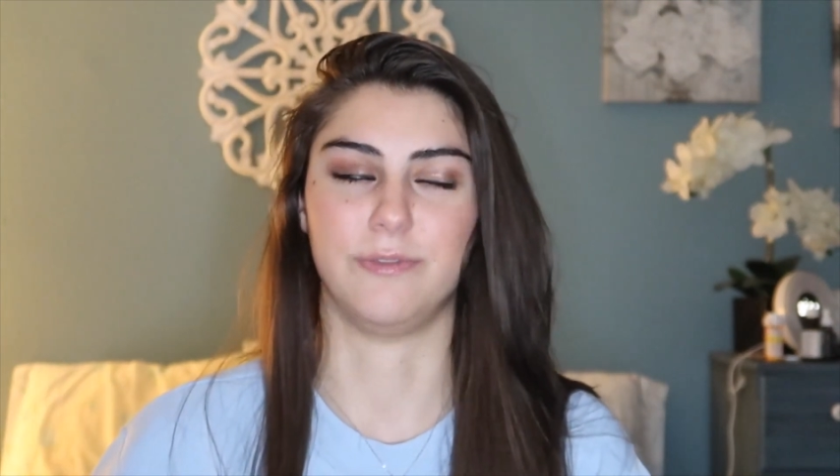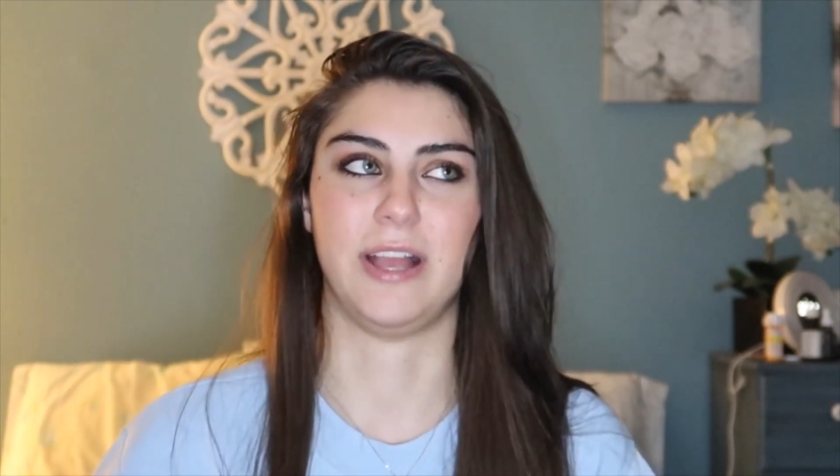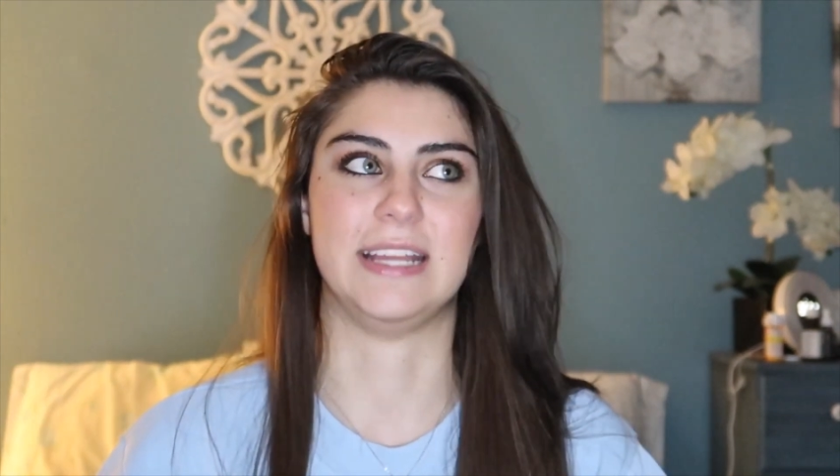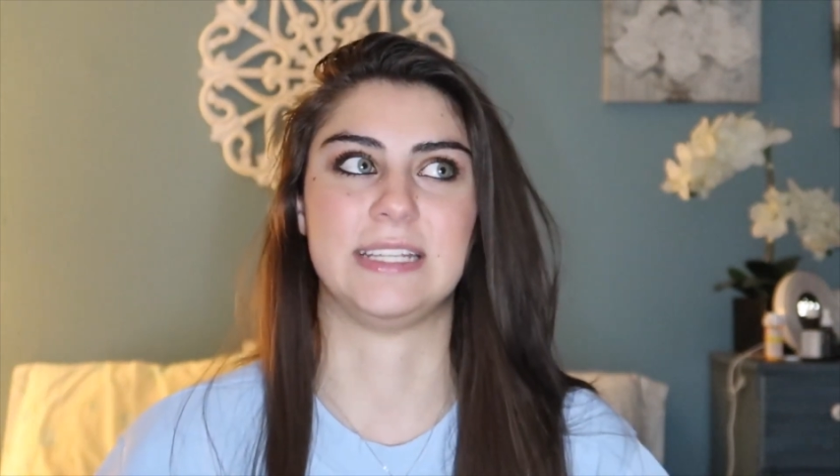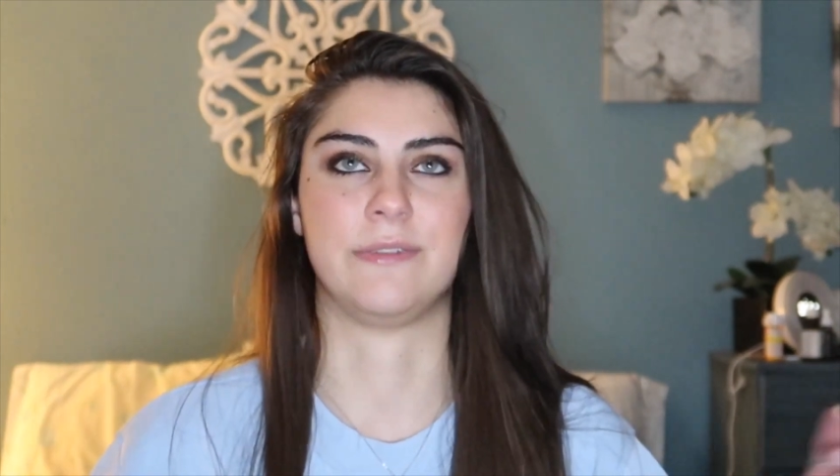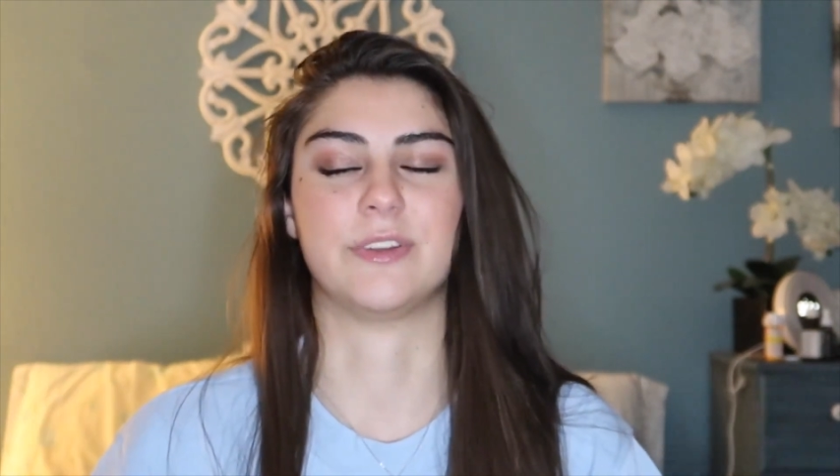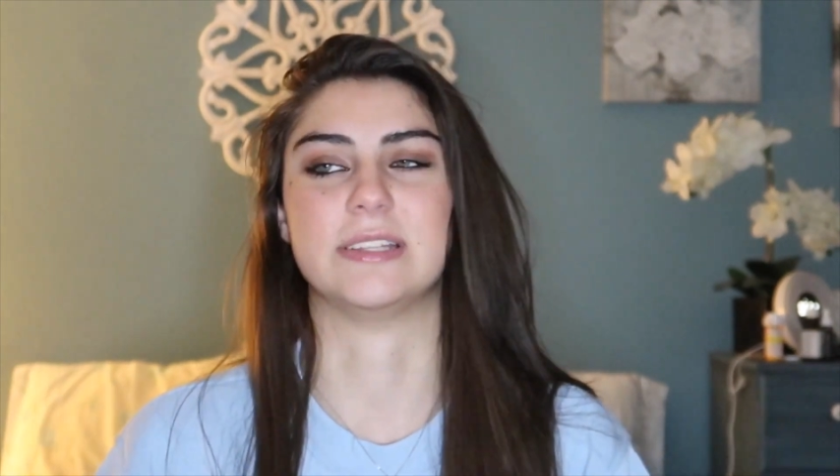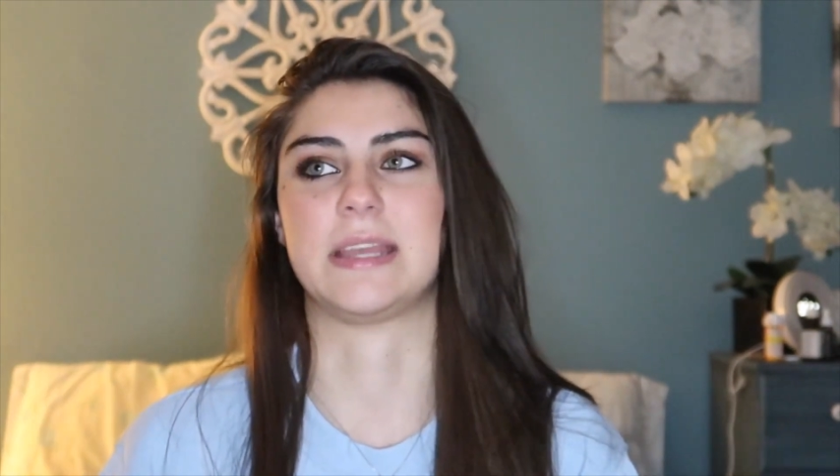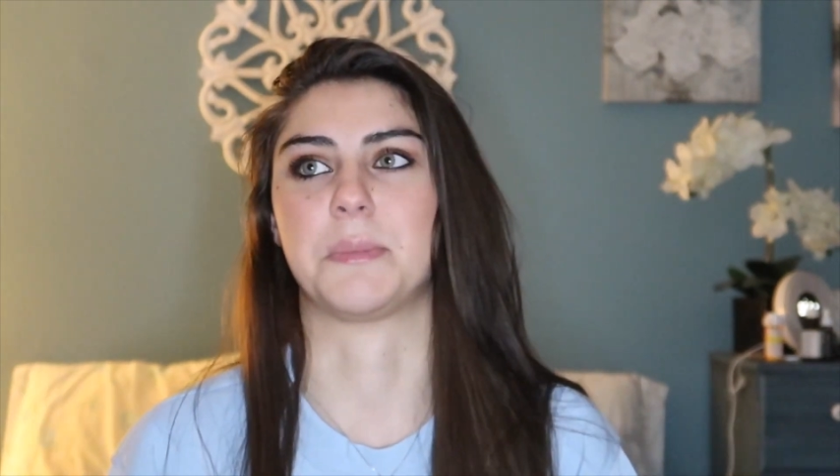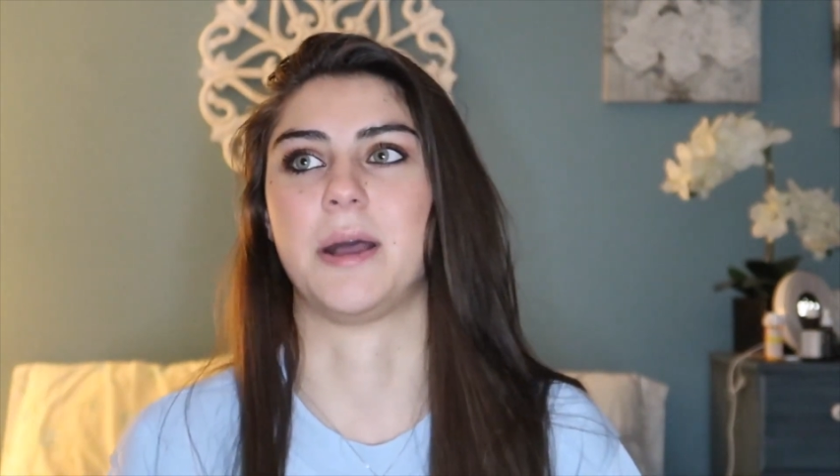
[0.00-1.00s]
a flight attendant for
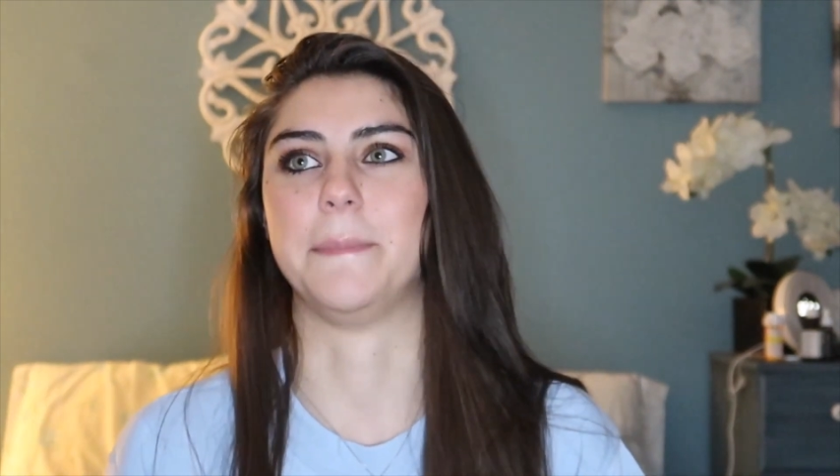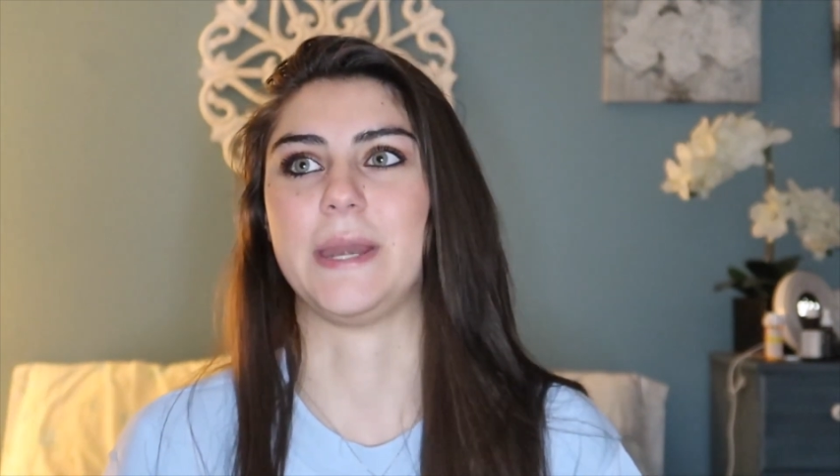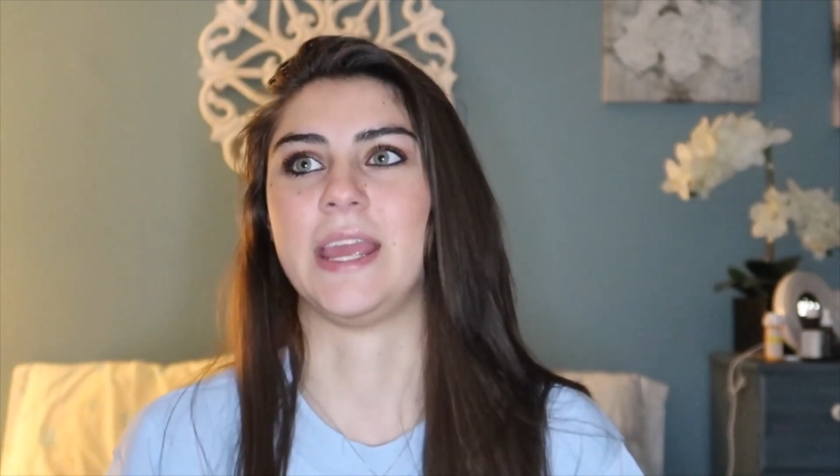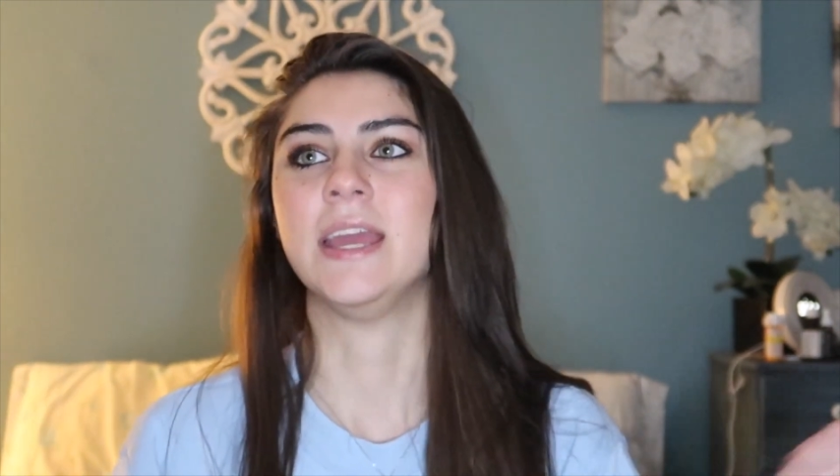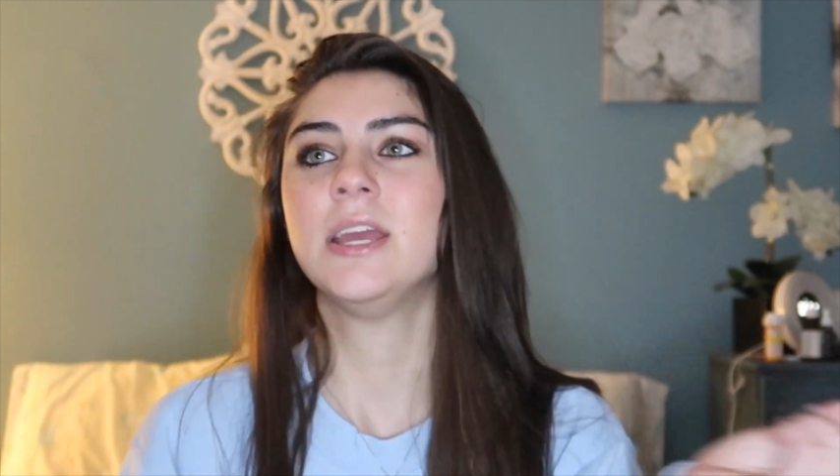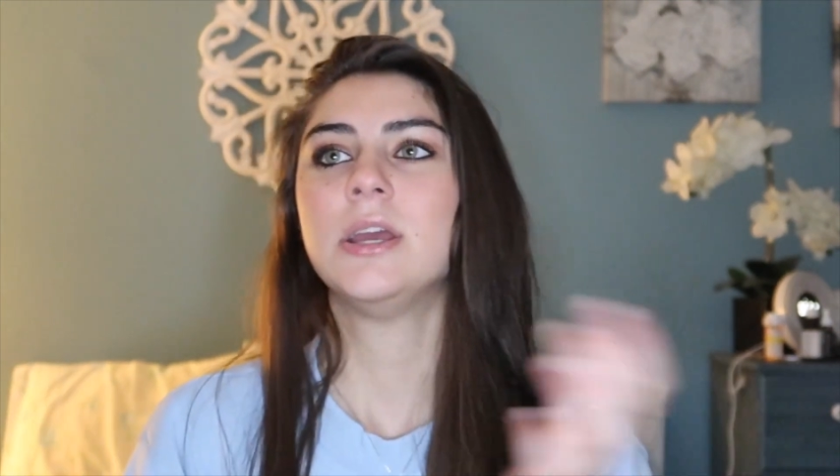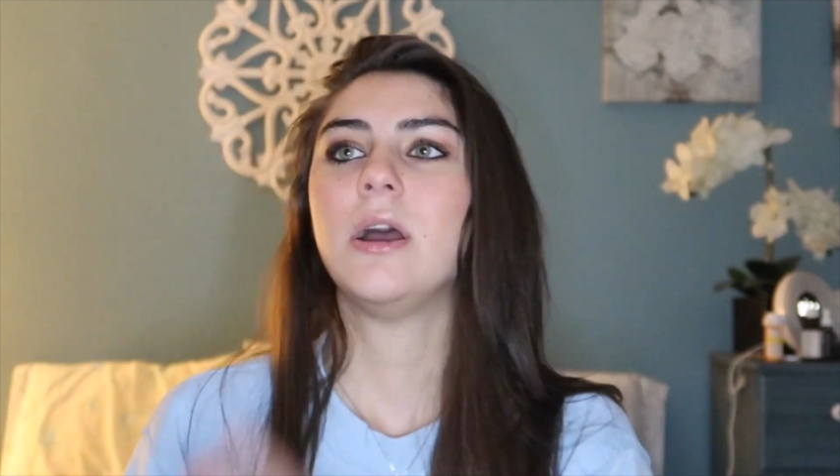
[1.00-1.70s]
the same company,